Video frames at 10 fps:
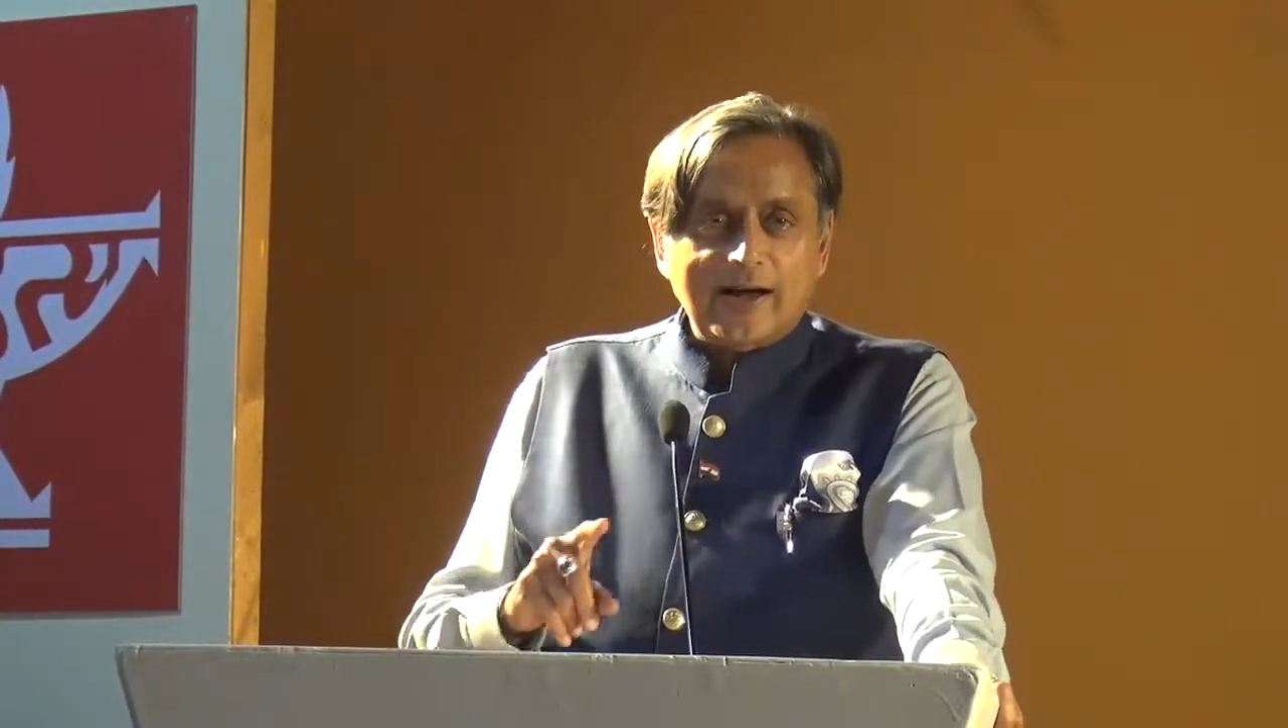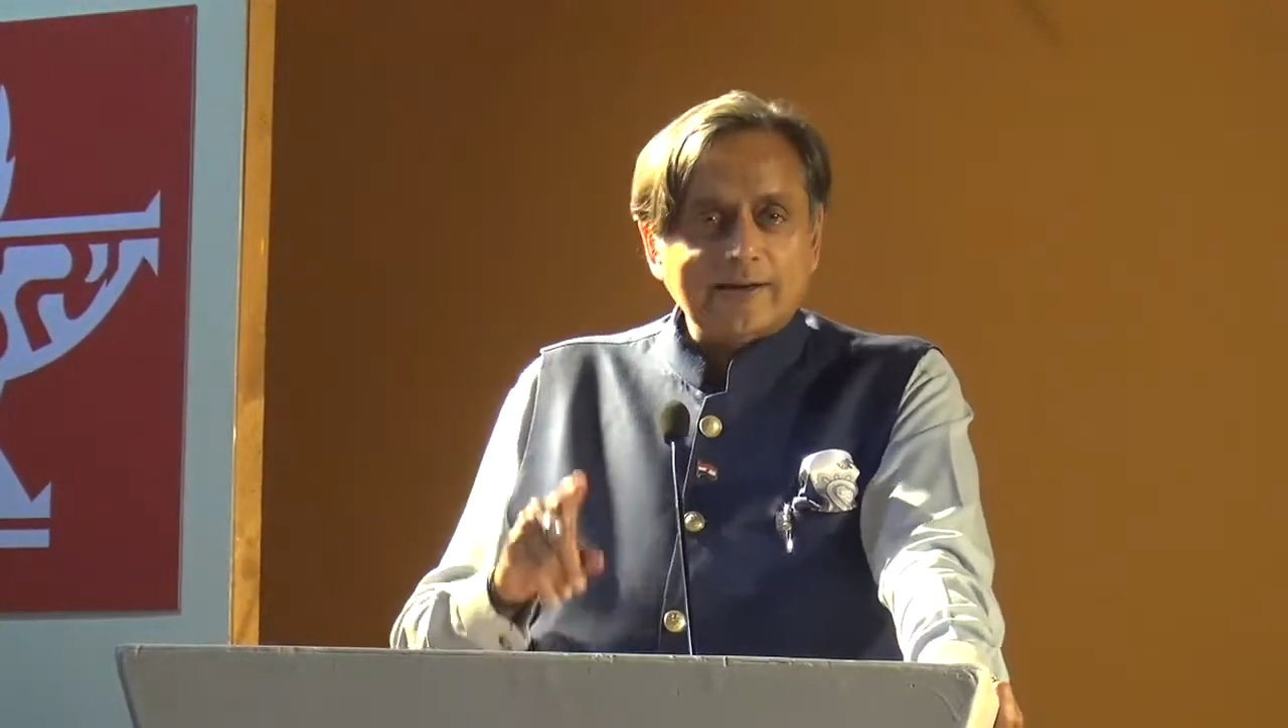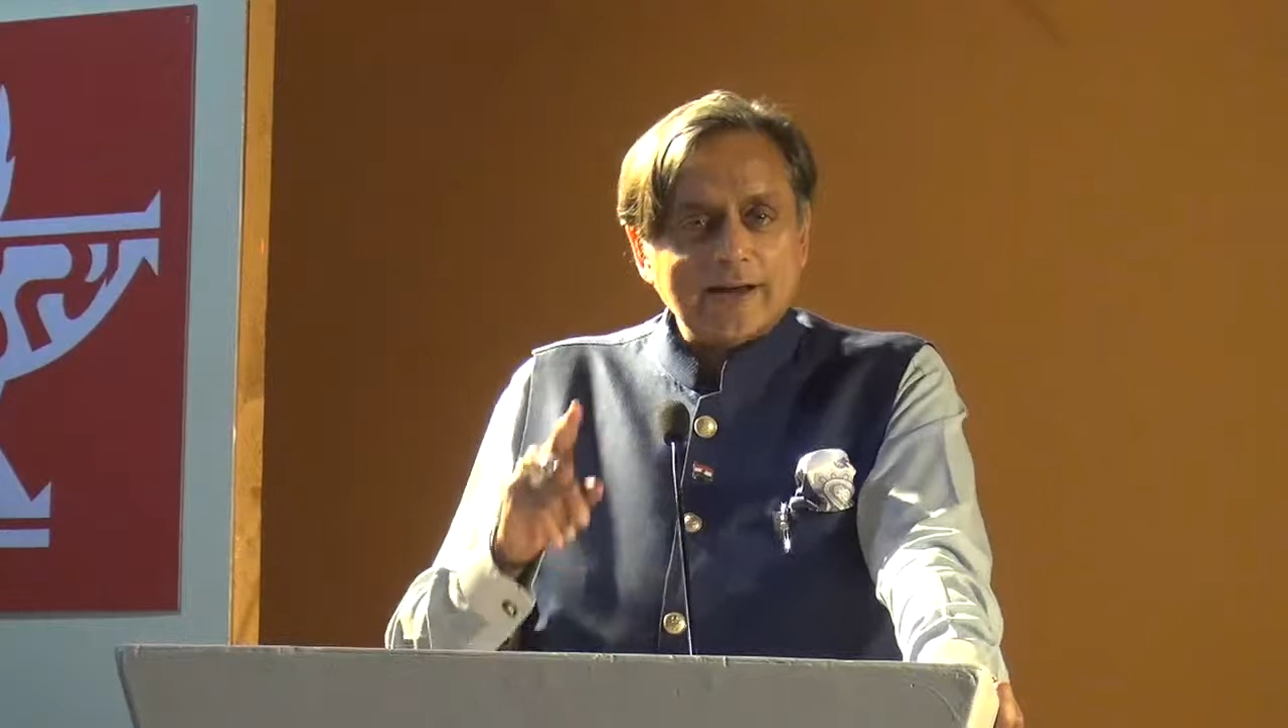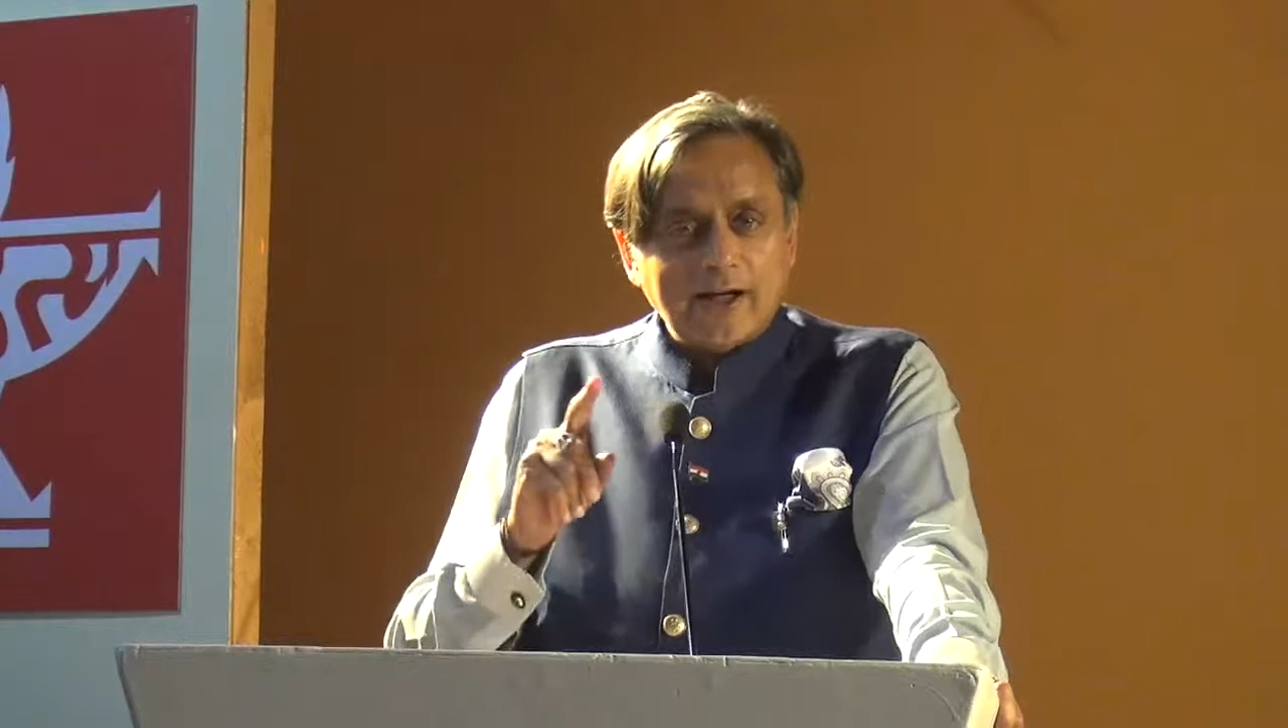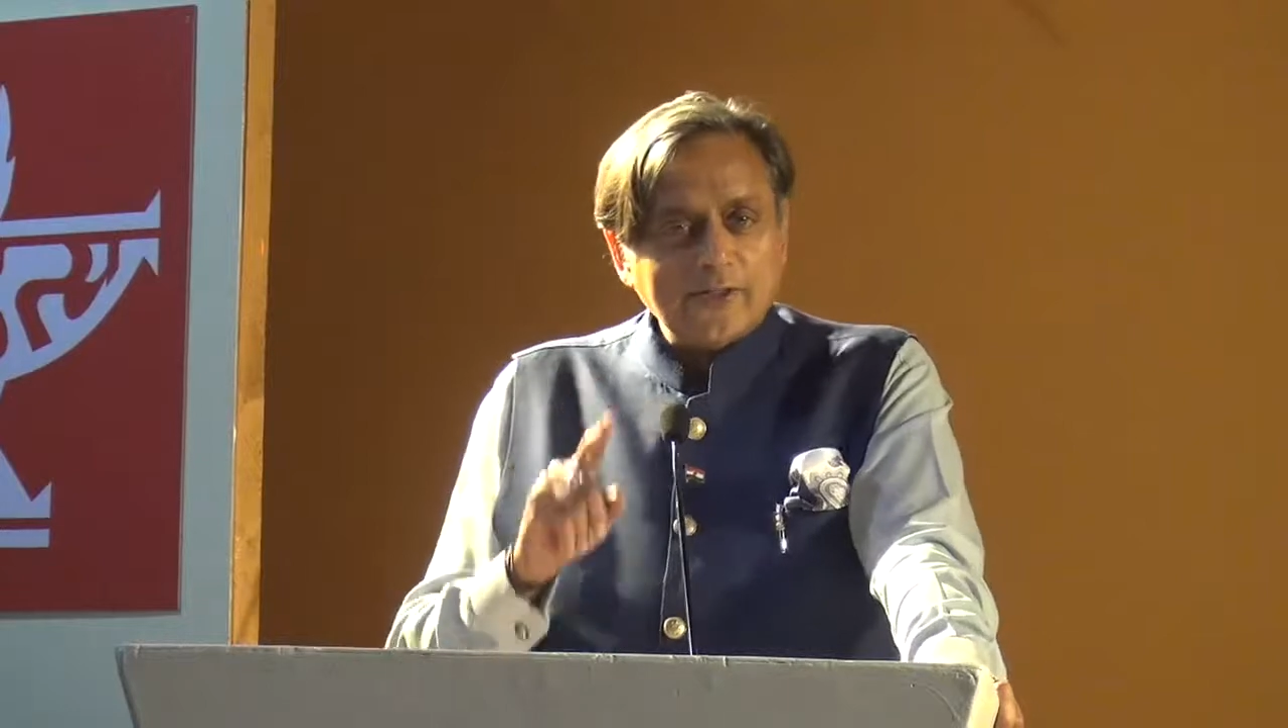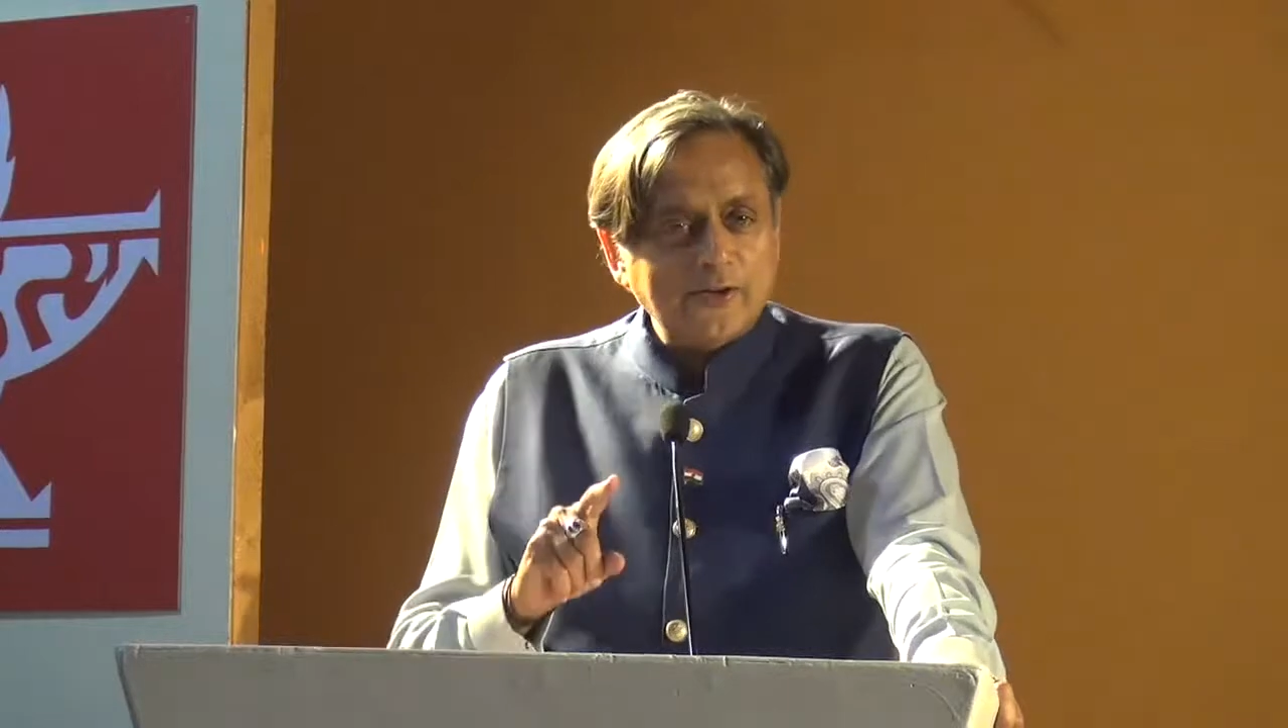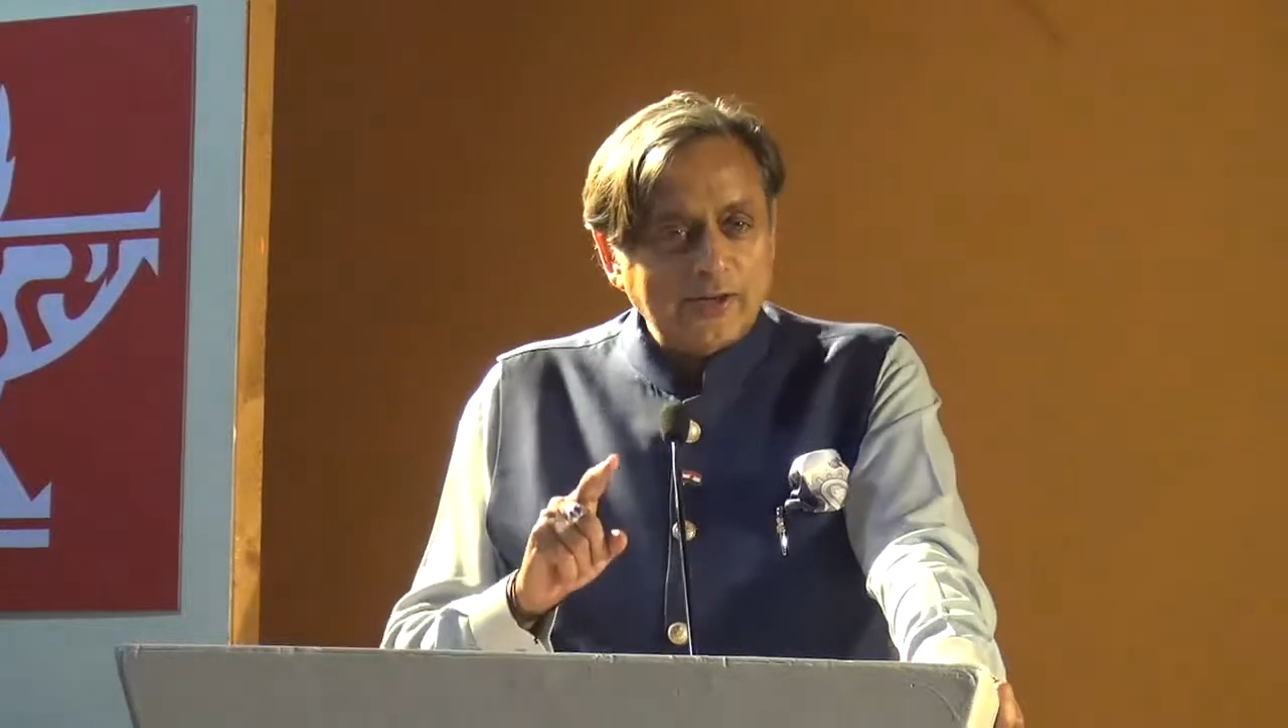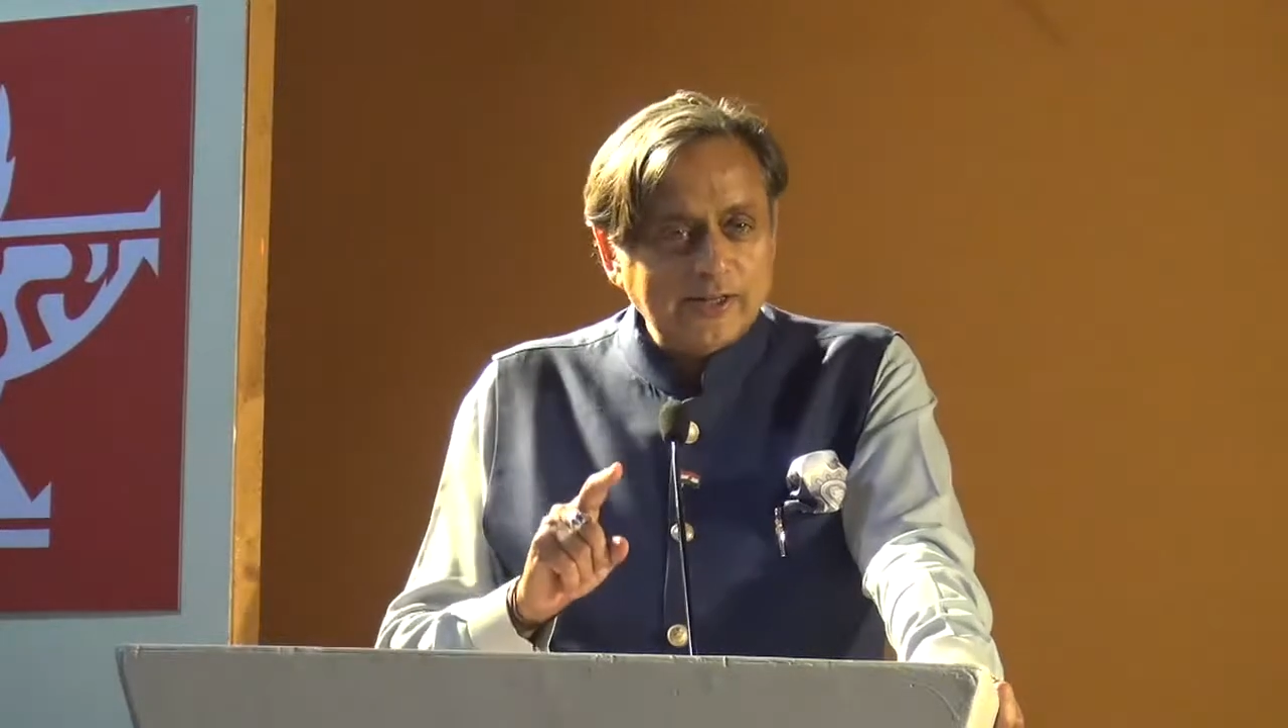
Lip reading: and other